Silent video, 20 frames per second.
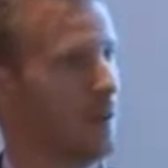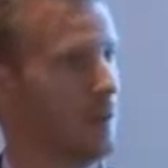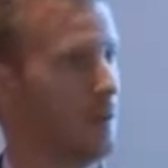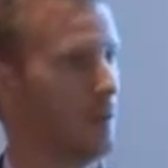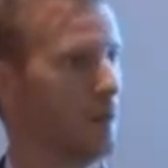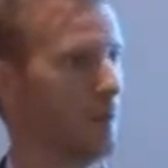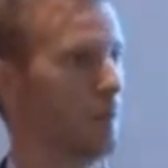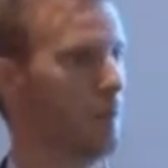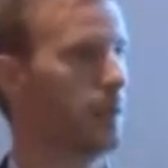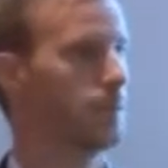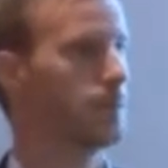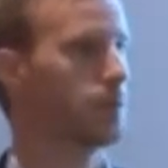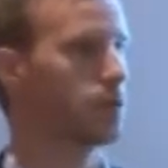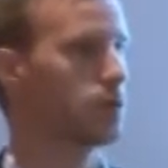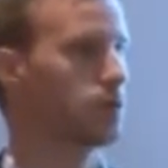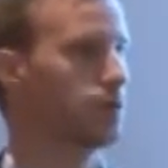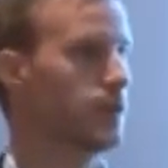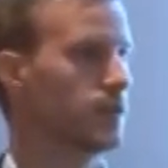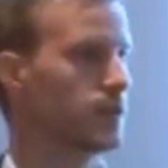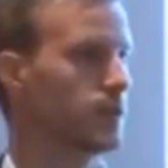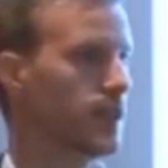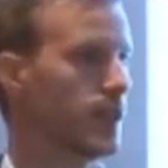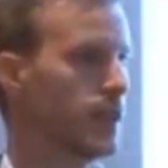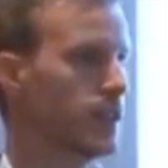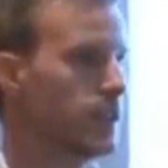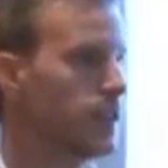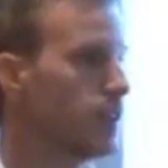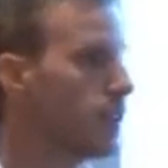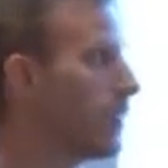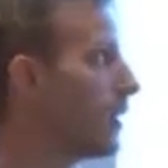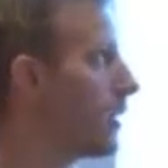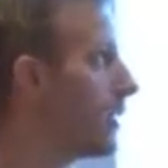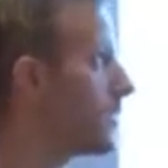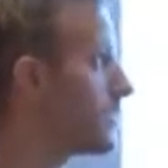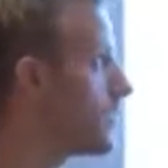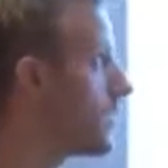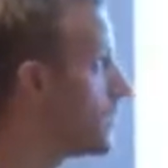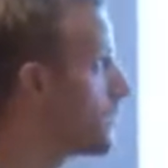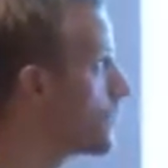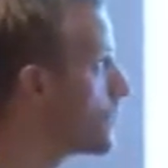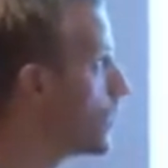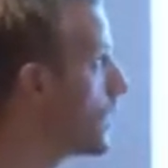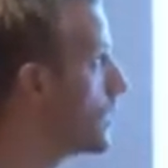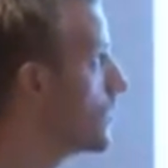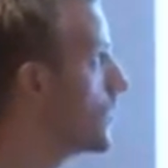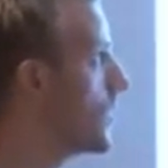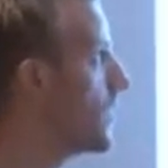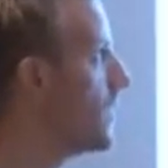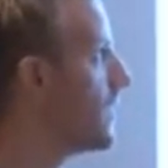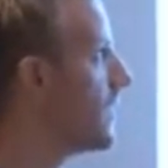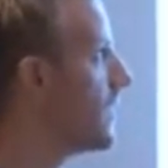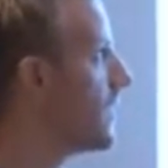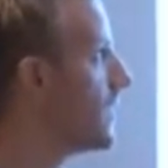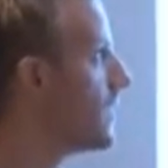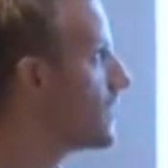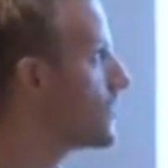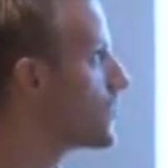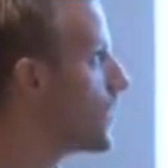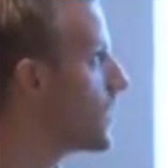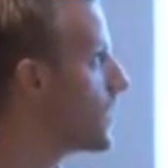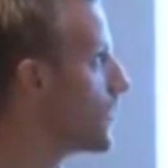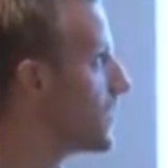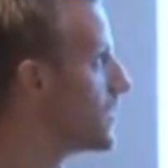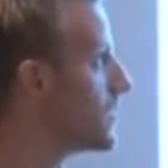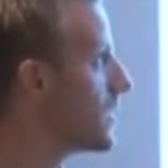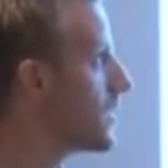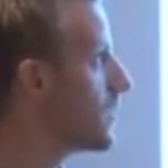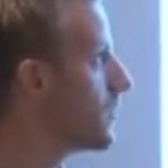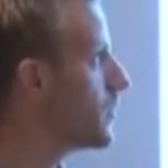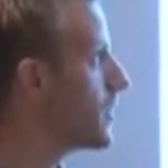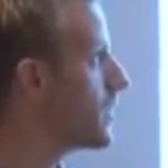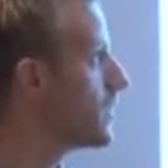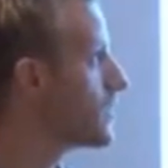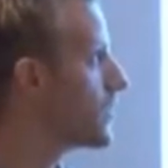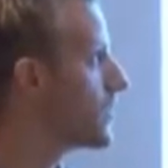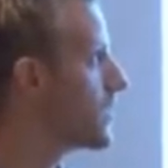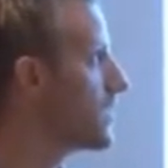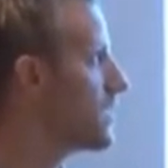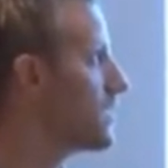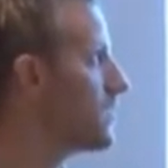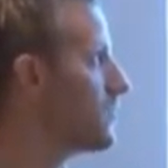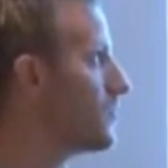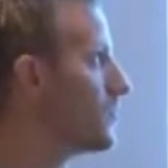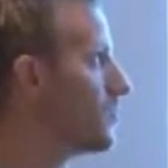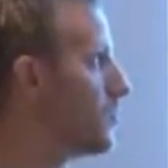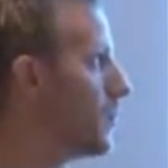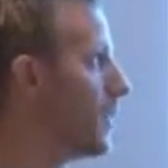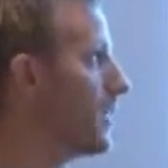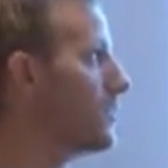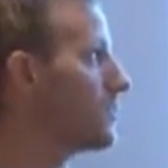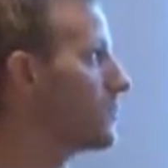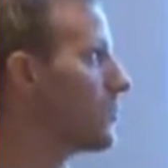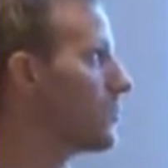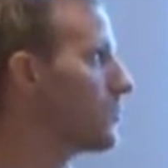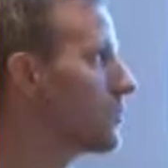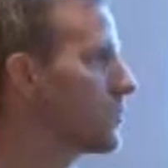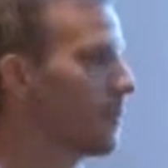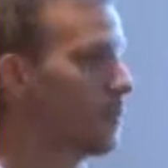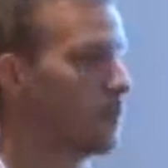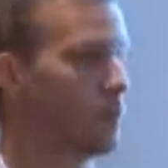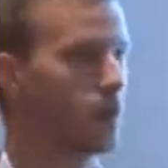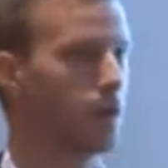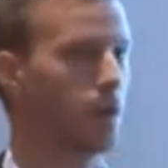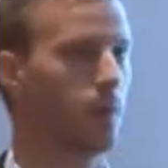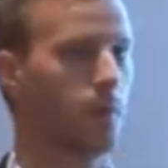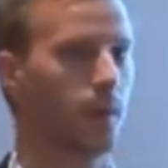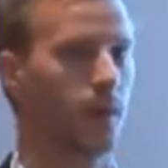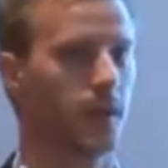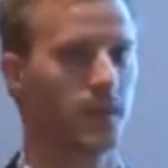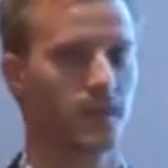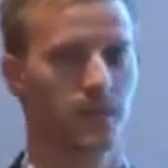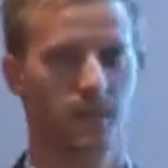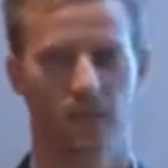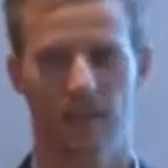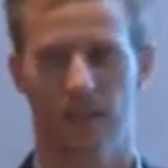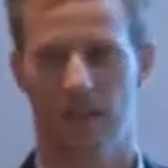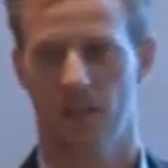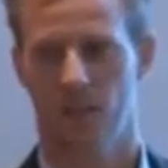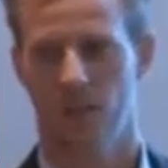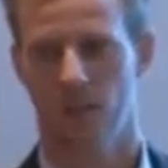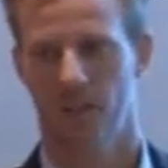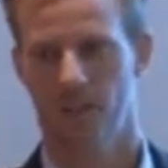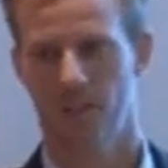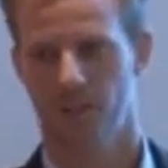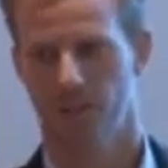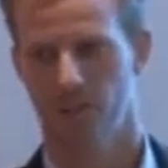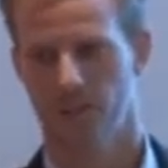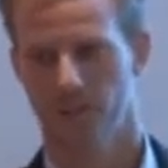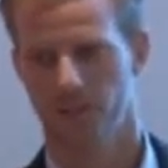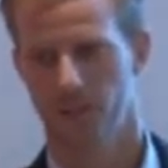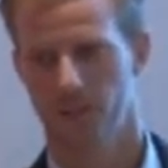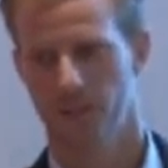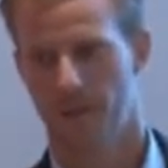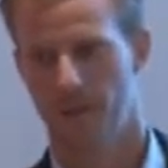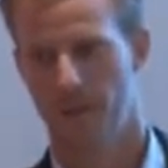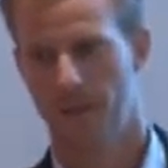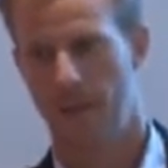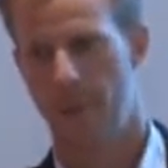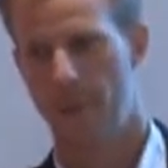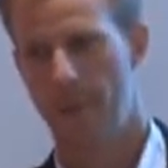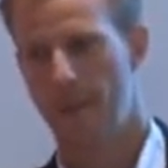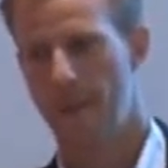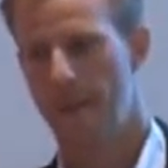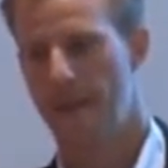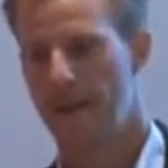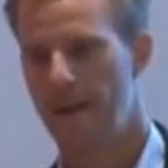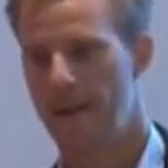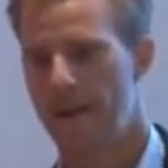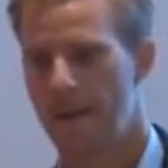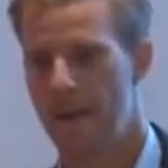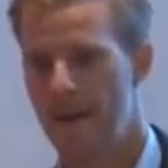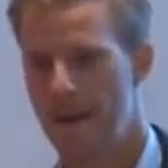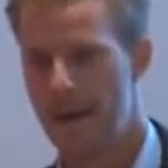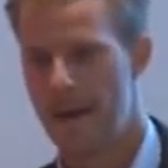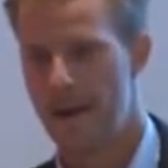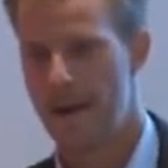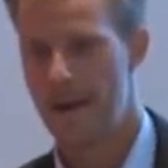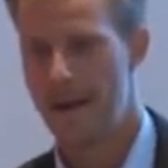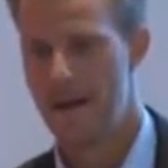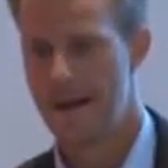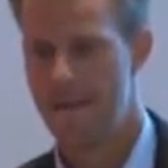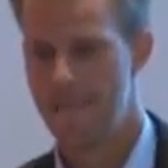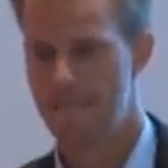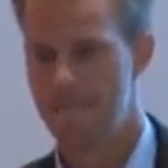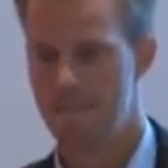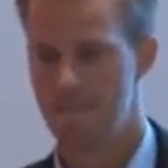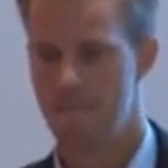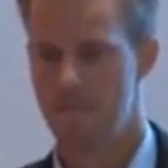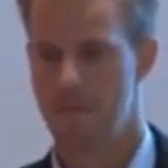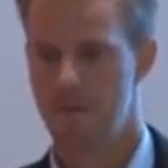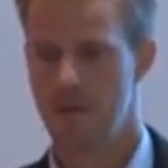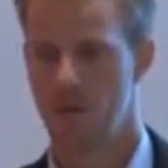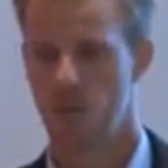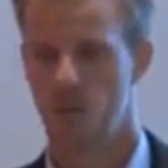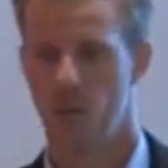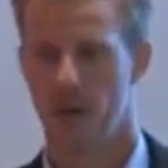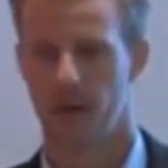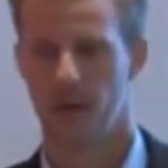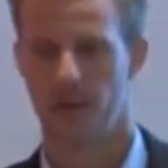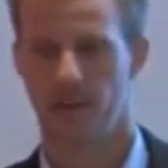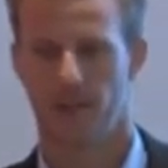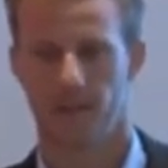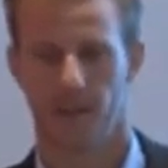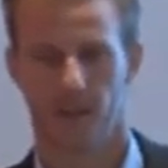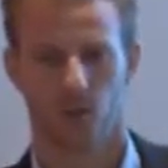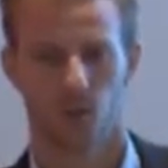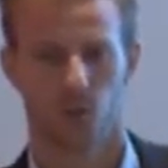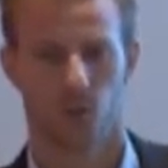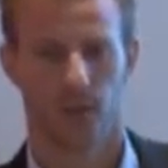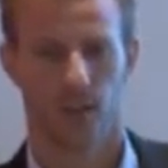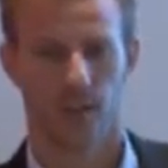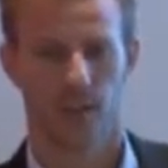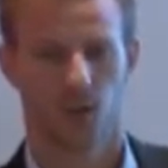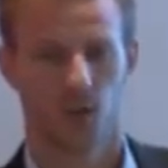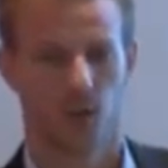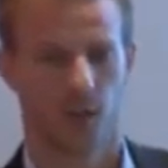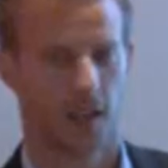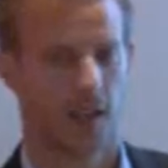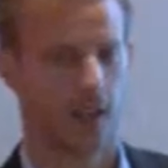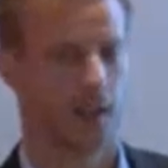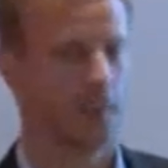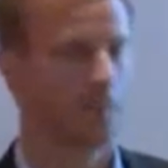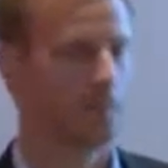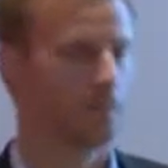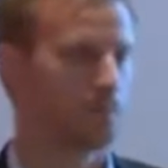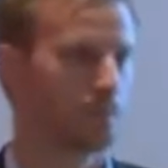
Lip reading: a bit more sophisticated, and as I try to illustrate with the second picture, it's based on some more complex calculations. And the way that we today